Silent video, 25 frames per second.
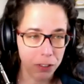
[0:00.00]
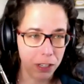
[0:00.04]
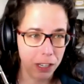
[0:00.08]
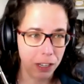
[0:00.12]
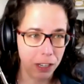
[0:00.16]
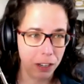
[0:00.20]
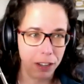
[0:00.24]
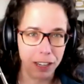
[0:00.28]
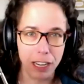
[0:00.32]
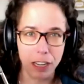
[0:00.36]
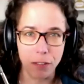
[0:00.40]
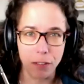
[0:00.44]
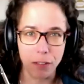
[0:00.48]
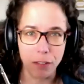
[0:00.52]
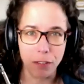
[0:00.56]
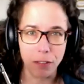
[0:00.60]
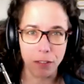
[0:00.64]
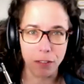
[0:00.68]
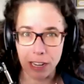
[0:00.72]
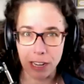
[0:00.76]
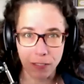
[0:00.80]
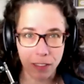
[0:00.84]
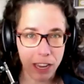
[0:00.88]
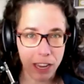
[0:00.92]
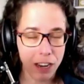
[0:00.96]
If you're
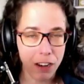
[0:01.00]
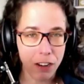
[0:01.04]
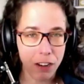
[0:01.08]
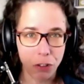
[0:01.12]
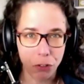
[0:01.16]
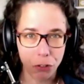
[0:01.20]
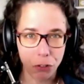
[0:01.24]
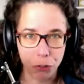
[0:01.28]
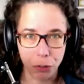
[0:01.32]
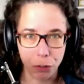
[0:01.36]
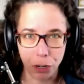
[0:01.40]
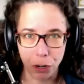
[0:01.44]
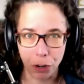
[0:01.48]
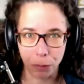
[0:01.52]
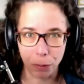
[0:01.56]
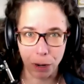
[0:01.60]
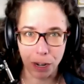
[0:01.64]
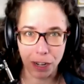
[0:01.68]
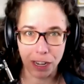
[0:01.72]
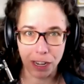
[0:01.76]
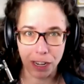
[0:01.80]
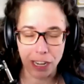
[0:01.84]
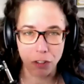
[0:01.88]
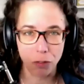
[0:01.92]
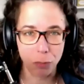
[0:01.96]
in the industry
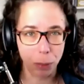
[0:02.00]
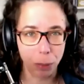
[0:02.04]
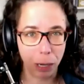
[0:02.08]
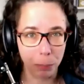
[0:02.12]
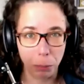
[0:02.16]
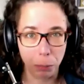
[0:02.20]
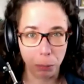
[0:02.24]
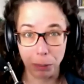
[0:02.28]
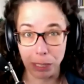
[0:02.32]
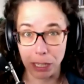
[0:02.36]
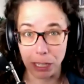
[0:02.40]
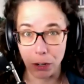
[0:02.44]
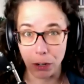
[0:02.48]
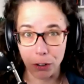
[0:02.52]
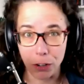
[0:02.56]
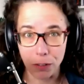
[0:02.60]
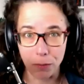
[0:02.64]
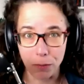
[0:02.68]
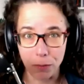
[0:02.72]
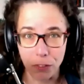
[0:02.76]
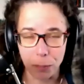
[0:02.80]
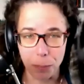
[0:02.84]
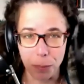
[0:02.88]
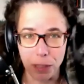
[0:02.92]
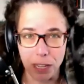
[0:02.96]
already, you've probably heard of
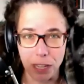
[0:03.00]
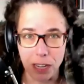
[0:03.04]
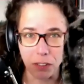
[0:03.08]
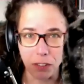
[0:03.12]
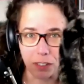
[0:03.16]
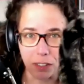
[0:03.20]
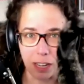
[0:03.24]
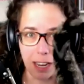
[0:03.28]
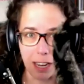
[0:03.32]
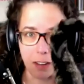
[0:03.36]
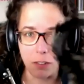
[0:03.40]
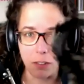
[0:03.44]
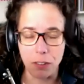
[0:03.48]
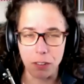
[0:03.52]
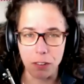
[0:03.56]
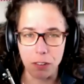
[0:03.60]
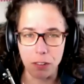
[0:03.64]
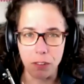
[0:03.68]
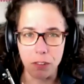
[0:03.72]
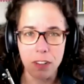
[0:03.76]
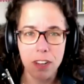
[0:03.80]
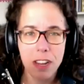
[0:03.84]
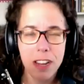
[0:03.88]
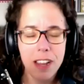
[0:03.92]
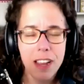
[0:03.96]
some of these cases,